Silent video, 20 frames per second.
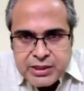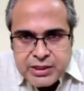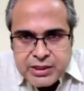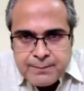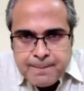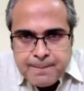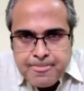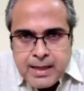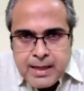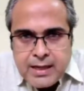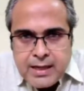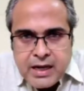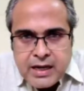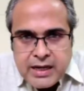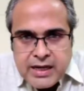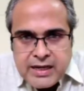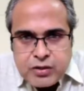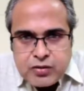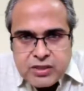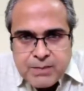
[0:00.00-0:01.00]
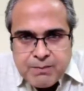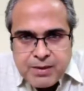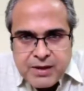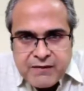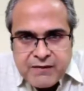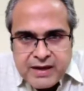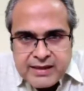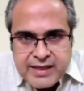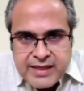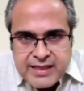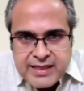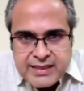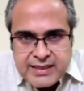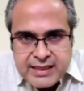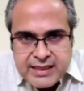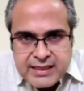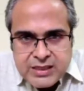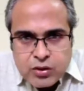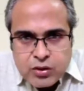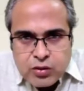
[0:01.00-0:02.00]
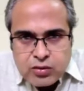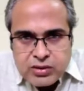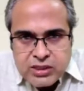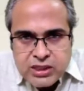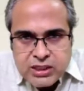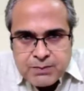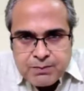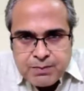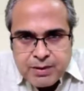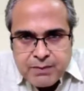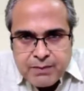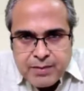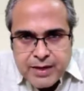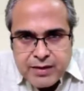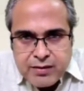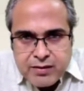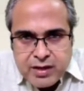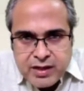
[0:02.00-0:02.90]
Again, to simplify things, let's go just perpendicular.